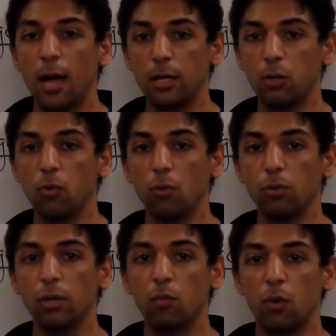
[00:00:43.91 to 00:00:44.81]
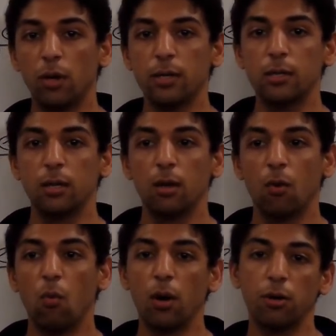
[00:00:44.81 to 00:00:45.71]
and you only want
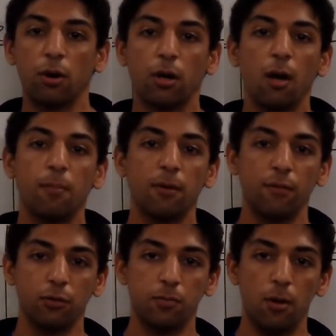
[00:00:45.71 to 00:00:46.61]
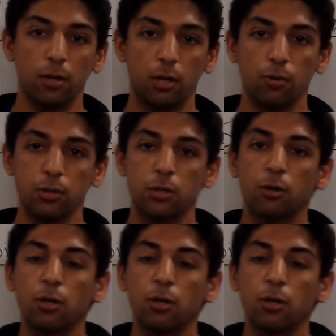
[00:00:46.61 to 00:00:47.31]
one or a couple of those molecules.